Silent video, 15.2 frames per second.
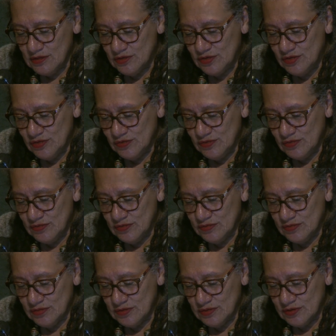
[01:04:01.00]
to
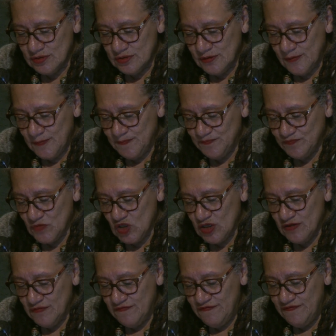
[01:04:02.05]

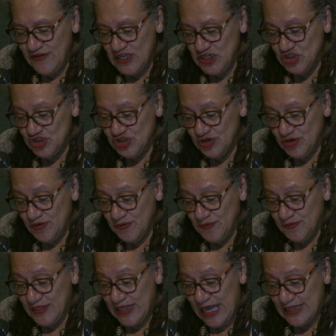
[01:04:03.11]
convince
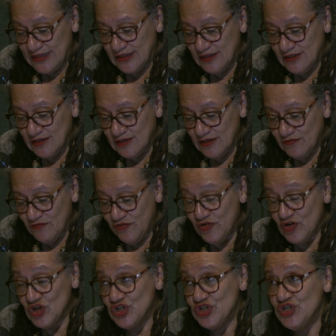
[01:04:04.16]
you that the
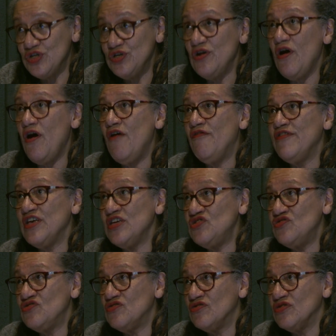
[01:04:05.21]
version of
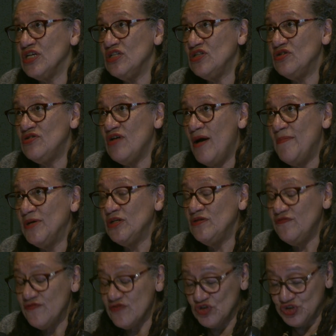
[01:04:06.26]
history, the
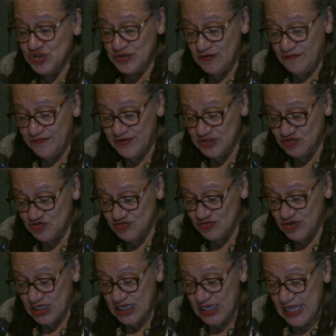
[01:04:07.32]
dominant version of
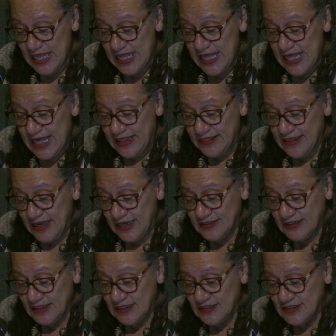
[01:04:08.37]
history
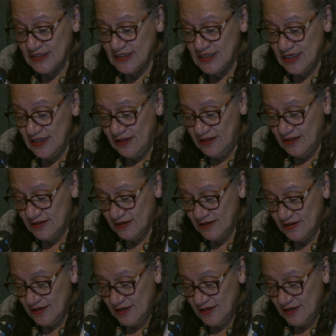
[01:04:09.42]
that is still